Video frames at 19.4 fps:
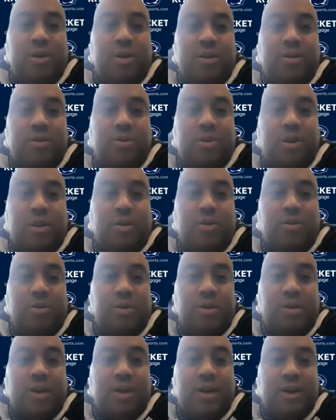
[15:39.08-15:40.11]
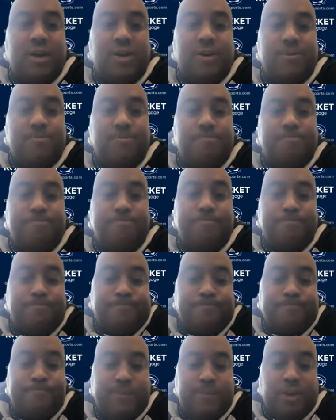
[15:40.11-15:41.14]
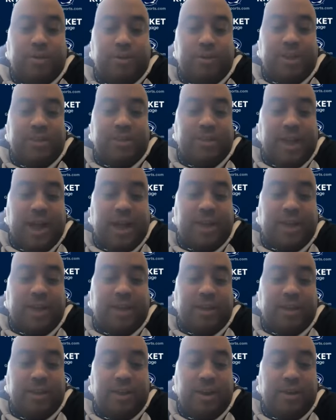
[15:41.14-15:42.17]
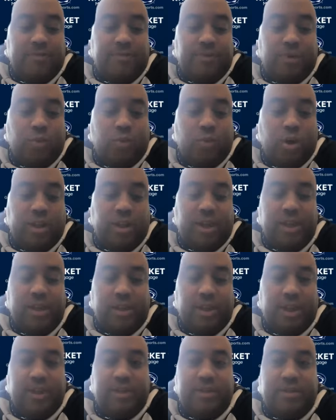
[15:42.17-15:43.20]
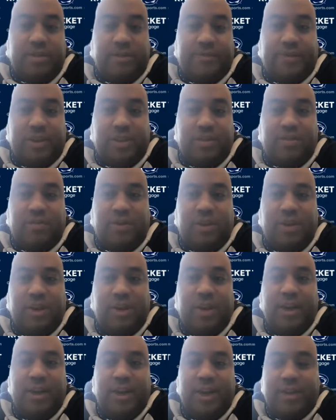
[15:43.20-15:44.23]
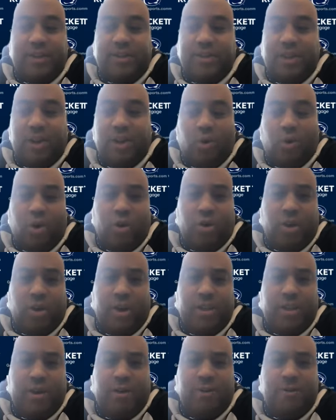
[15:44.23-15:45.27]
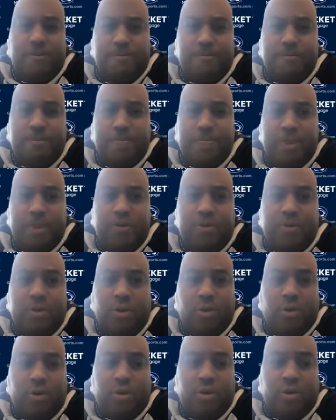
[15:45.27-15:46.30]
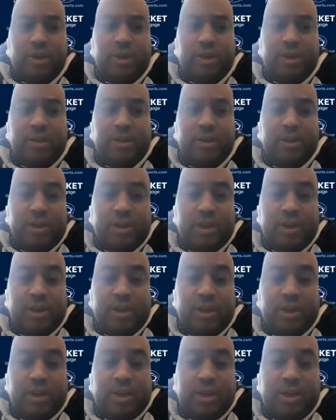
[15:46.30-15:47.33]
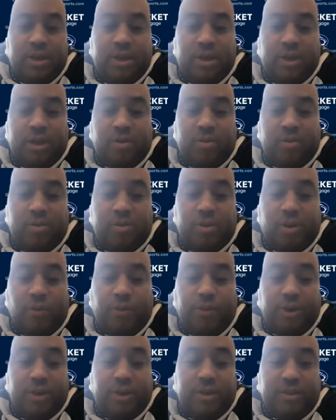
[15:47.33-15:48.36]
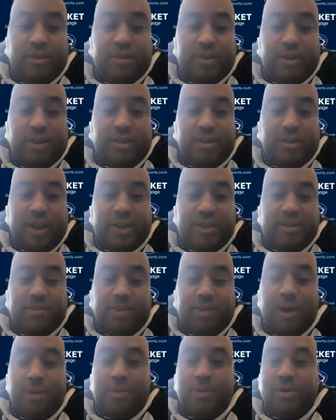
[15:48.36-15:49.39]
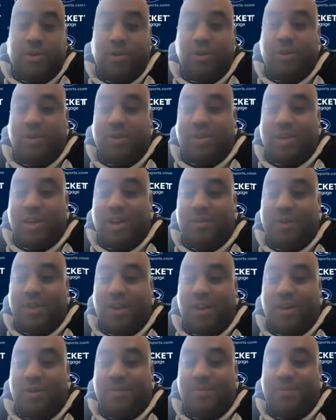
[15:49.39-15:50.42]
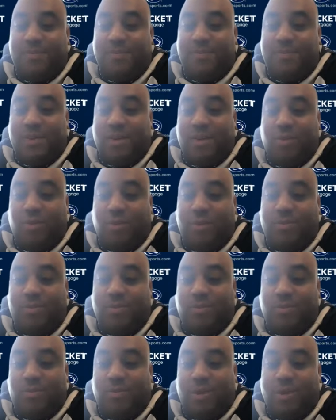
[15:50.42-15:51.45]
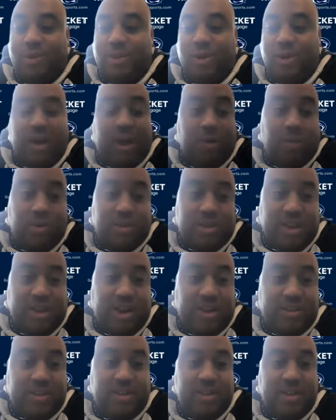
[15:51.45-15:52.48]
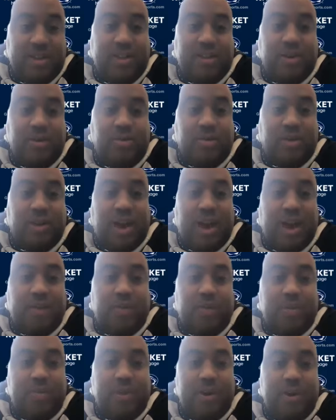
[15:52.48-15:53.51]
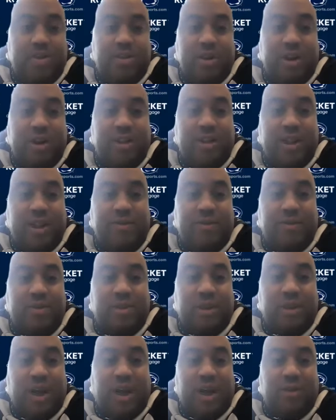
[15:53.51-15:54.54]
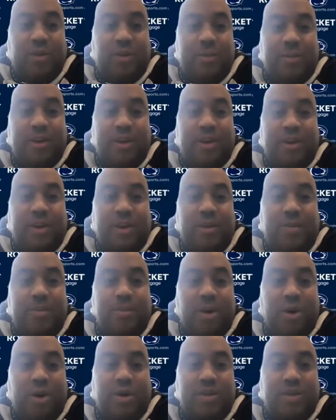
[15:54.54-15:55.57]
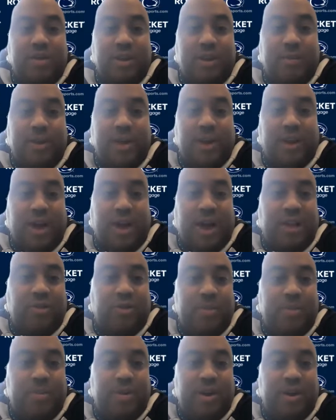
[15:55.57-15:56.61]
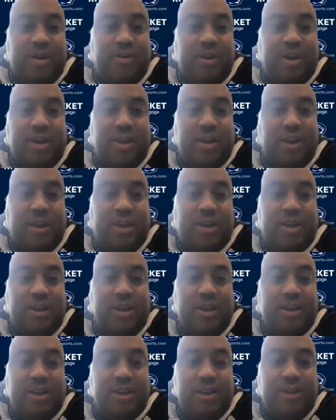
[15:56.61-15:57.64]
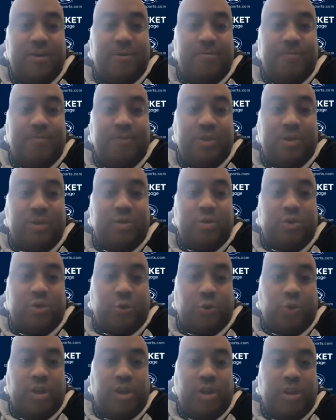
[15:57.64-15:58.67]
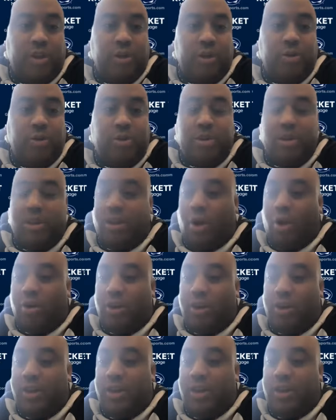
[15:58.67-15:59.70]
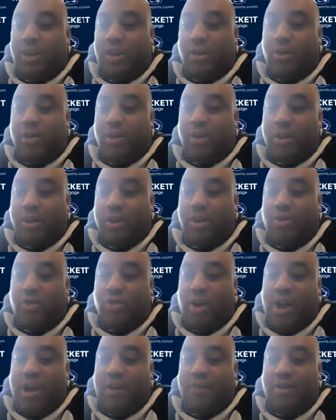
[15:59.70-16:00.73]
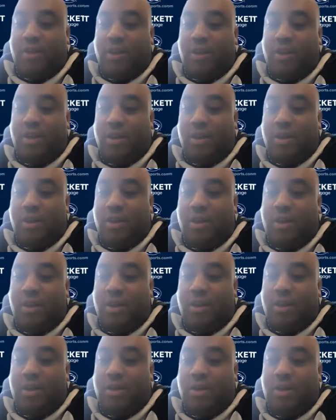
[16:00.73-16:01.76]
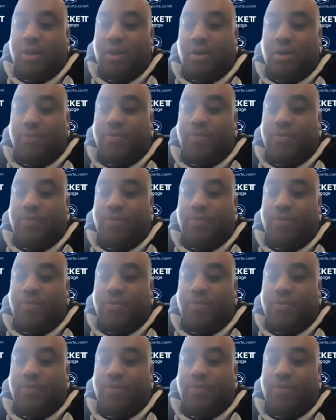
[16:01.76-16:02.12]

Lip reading: So, you know, he's not getting enough for what he does defensively. It's still early, though. It's still early. And, you know, hopefully he's got some opportunities coming up. You know, we still got Wisconsin. That dude's a lottery pick. Johnny Davis is a lottery pick. Keegan Murray's going to be a lottery pick, right? Like, there's three dudes in our league that are going to get drafted. You know,